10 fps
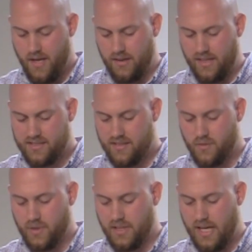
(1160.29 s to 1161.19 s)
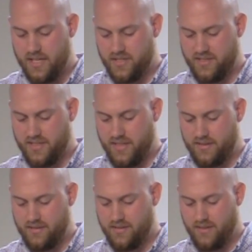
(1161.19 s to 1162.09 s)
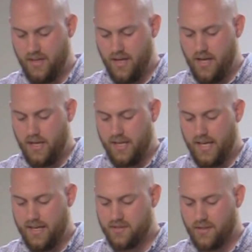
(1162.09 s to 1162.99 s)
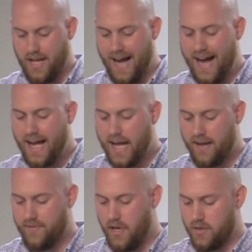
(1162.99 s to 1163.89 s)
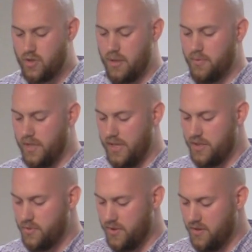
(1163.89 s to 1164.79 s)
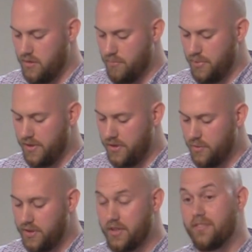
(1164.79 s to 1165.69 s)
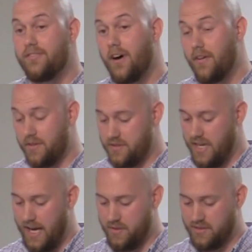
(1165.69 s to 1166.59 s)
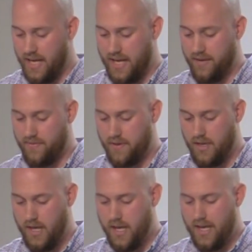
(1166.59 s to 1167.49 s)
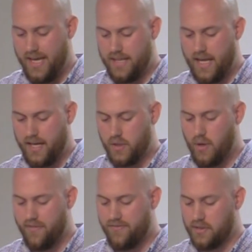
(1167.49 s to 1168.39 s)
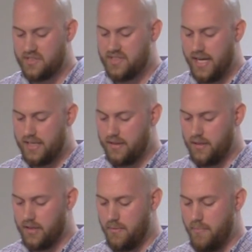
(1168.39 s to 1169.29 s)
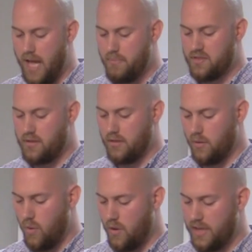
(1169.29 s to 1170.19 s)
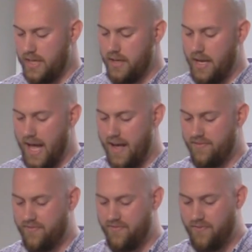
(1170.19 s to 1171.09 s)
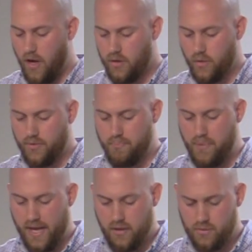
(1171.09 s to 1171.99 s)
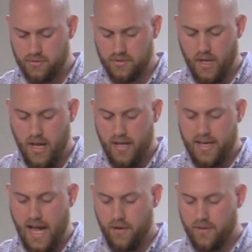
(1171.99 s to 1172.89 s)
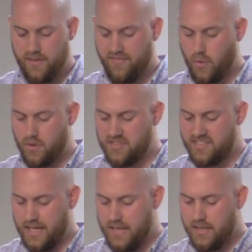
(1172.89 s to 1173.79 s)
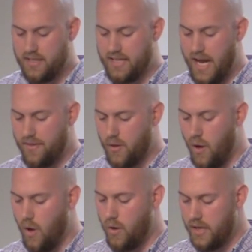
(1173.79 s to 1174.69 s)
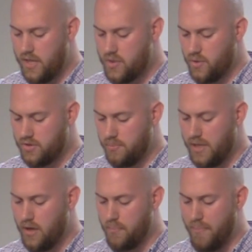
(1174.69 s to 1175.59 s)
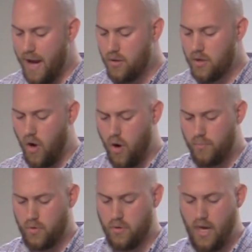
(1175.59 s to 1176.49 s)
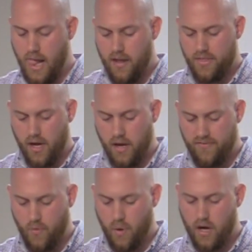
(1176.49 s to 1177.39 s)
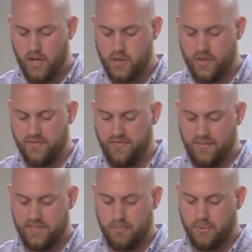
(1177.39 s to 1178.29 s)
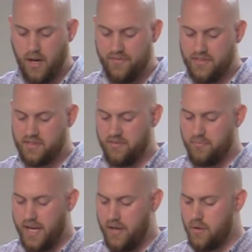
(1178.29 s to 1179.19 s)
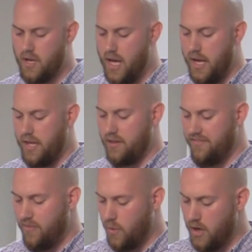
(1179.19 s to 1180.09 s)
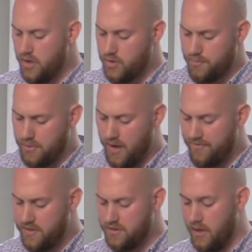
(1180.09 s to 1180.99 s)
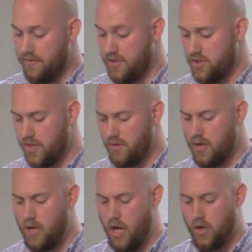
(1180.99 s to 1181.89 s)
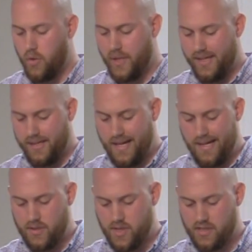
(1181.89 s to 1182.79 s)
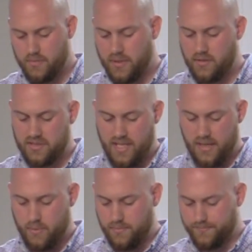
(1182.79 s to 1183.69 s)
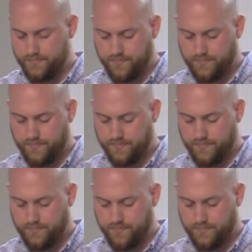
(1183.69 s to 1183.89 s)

And listen to what Elijah says. He answered, "I have not troubled Israel, but you and your father's house have, in that you have forsaken the commandments of the Lord and have followed Baals. Now therefore send and gather all Israel to me on Mount Carmel, the 450 prophets of Baal and the 400 prophets of Asherah who eat at Jezebel's table."